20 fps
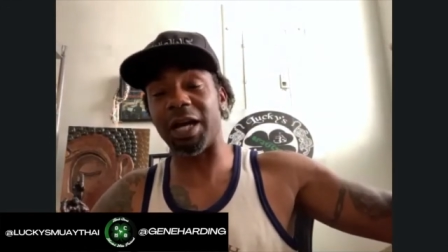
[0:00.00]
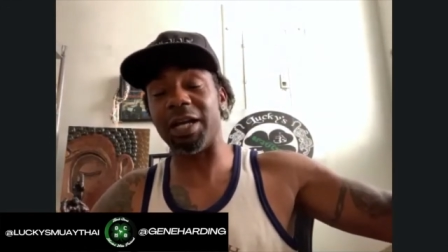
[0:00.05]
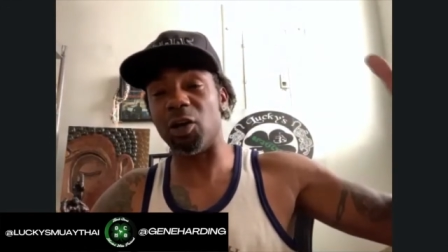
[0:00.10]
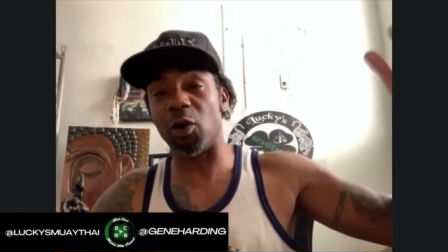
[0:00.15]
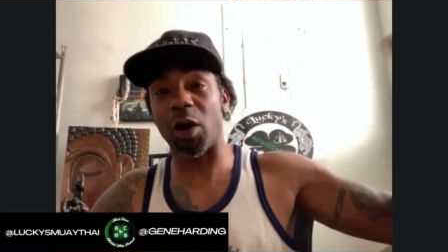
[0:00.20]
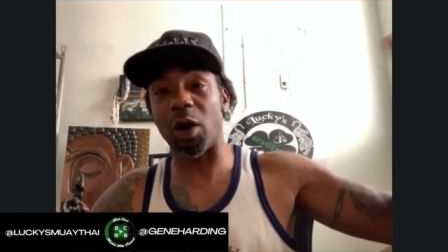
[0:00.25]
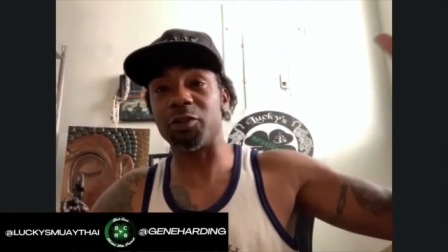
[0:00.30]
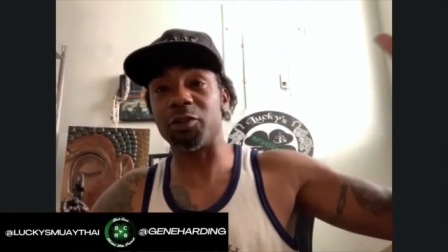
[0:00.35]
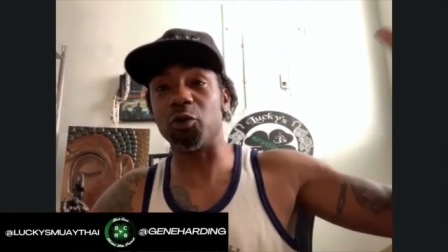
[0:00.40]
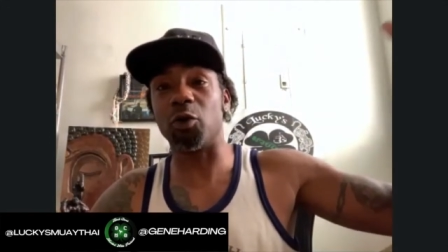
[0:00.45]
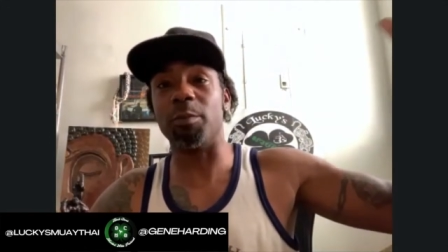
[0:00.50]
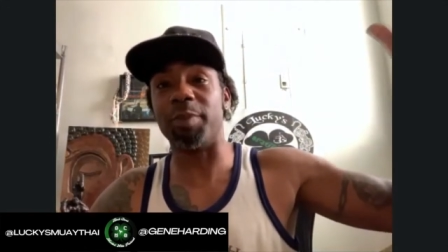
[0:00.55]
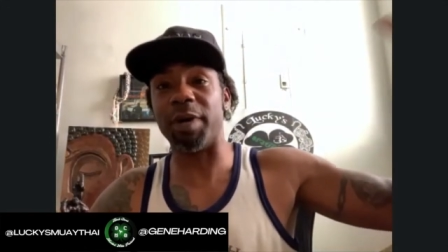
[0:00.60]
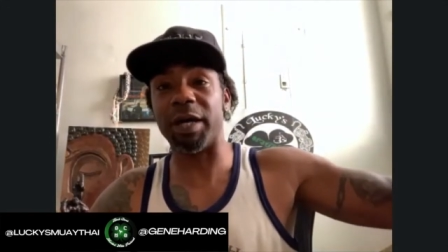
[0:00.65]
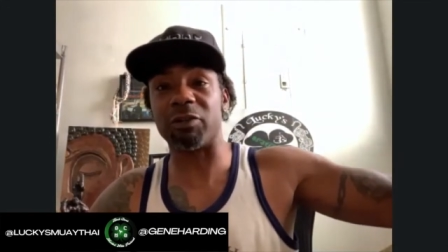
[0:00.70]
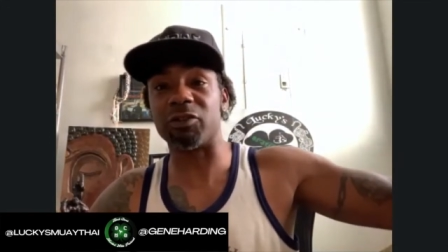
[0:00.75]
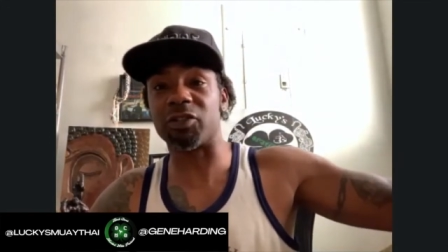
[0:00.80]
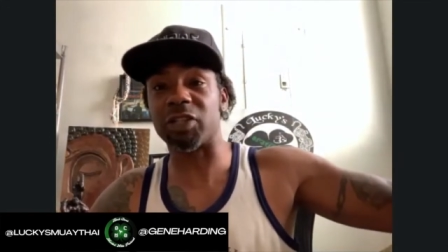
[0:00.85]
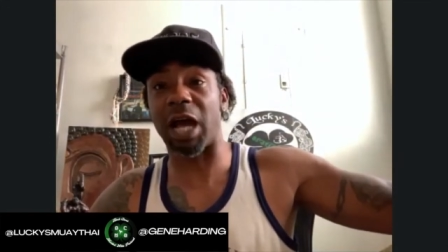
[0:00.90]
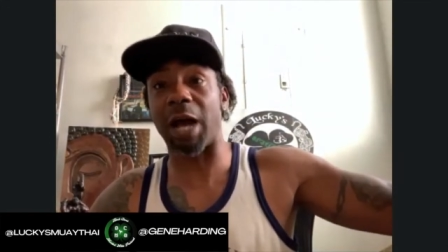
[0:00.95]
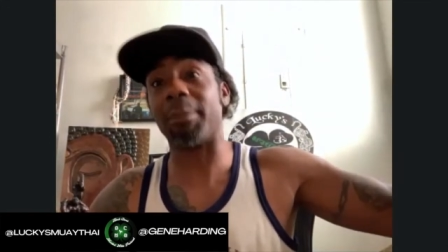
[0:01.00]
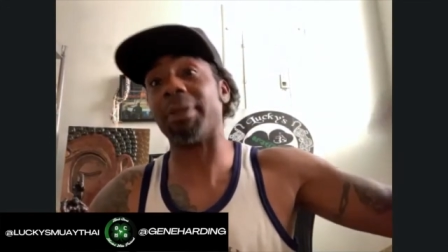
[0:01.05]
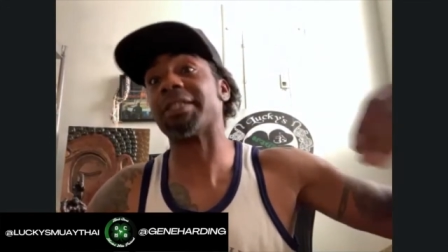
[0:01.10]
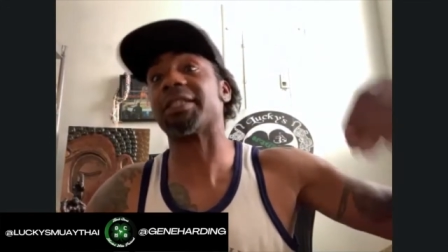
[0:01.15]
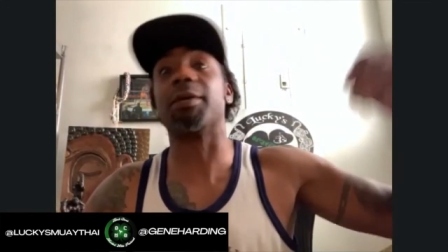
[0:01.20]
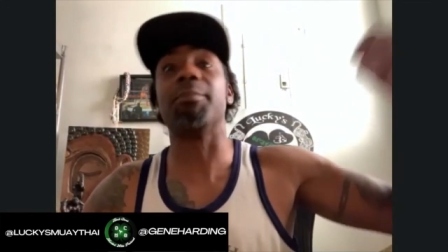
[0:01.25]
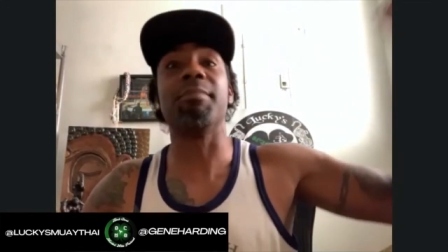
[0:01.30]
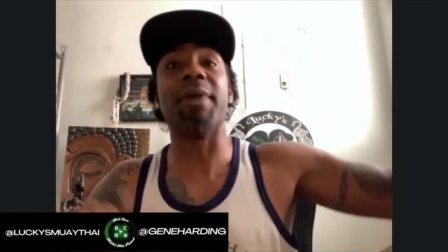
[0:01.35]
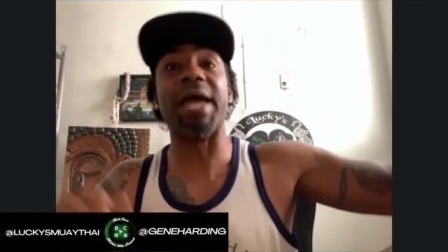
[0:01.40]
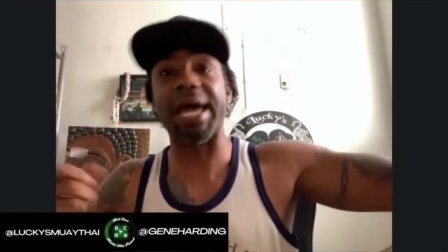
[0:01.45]
I know I do a better job as
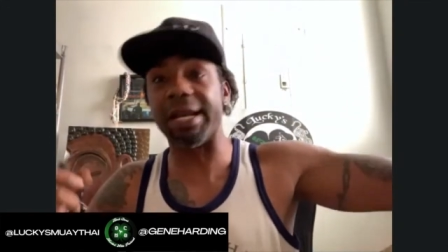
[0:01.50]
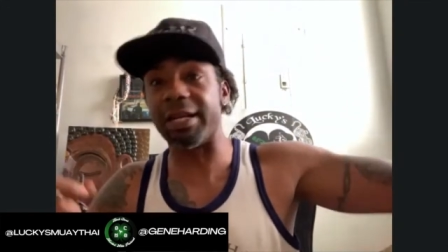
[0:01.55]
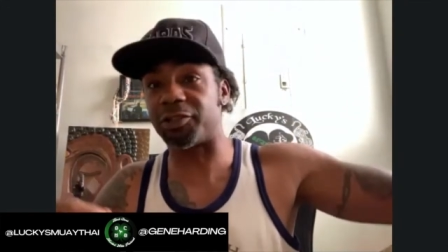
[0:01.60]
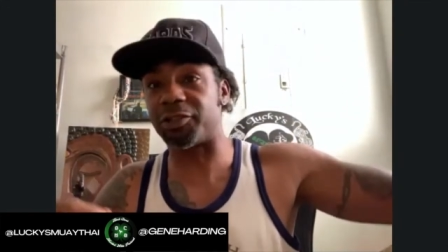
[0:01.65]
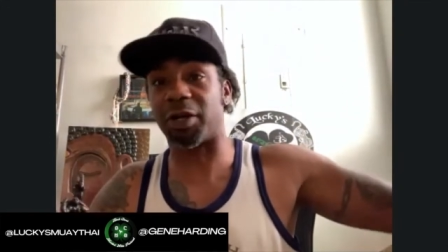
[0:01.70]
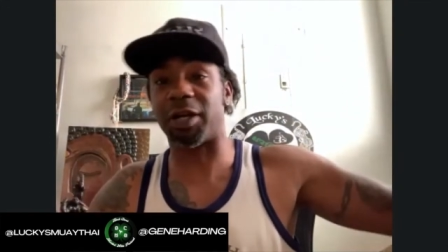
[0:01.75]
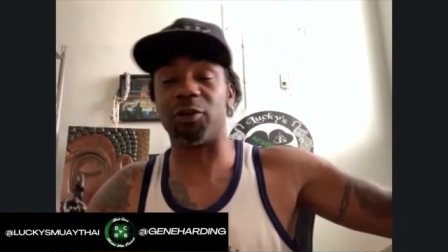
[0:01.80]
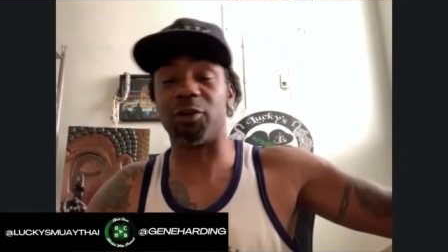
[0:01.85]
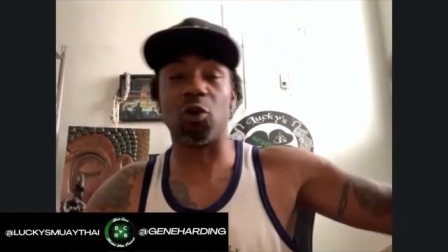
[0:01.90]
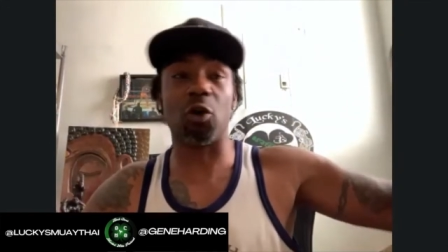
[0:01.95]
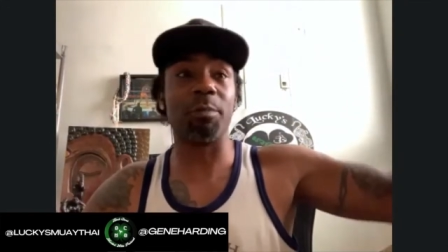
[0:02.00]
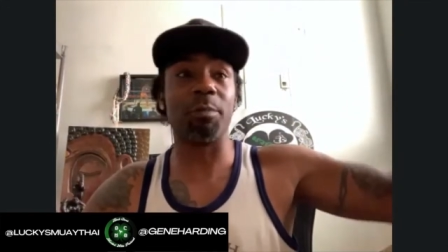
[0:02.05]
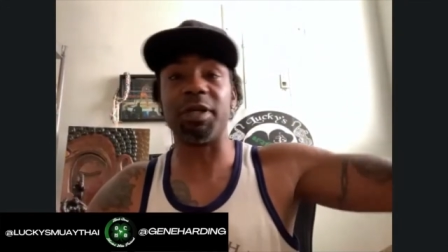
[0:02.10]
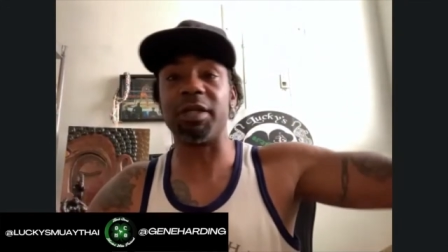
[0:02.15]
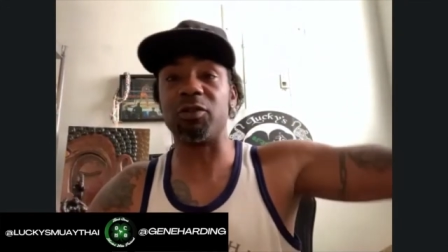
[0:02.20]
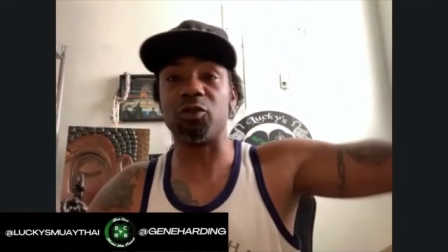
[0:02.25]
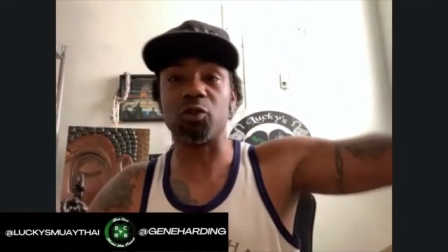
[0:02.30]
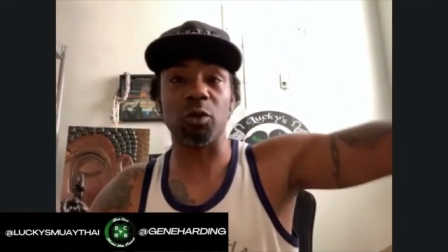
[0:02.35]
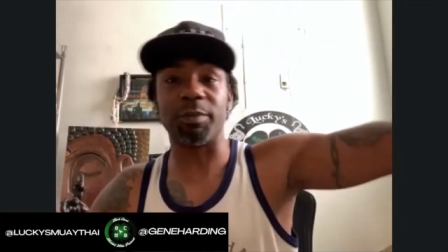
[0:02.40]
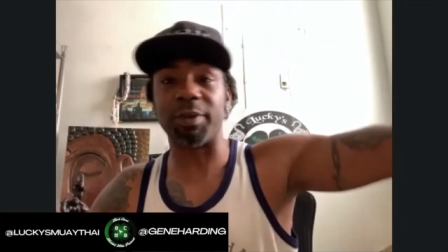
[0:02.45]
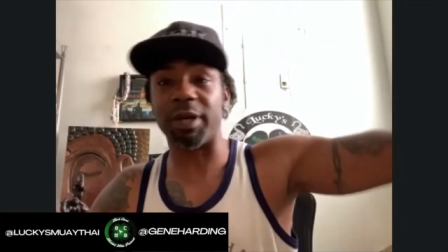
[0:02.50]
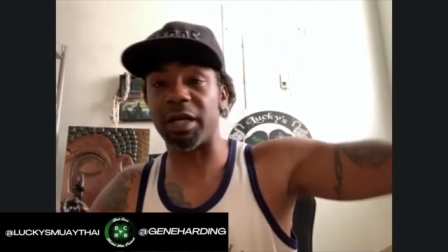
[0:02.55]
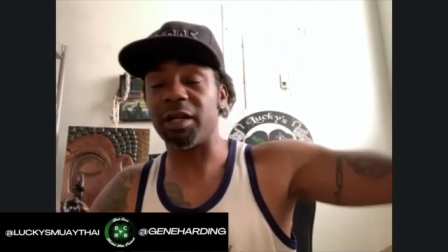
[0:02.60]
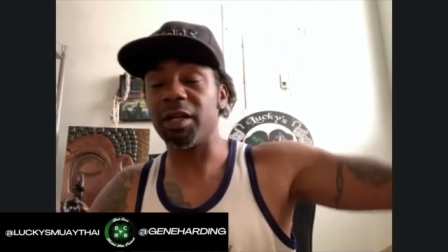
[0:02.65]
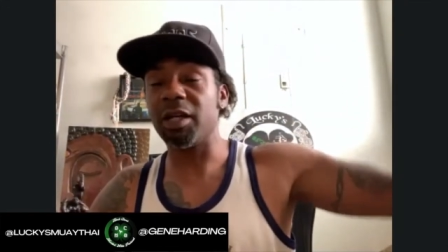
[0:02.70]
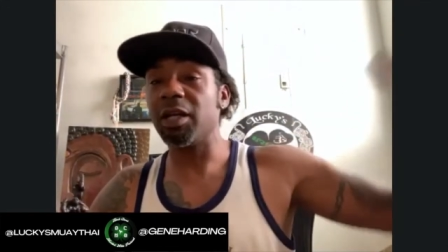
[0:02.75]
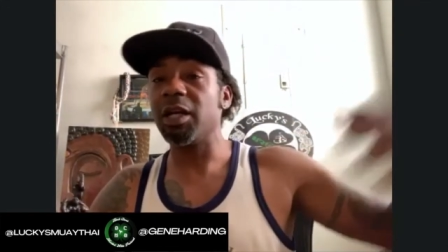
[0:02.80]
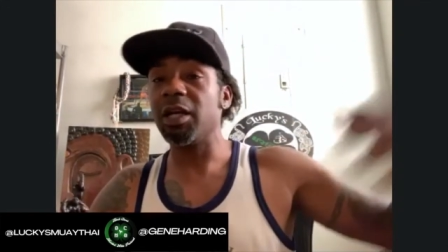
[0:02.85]
the manager. I know I'll do a better.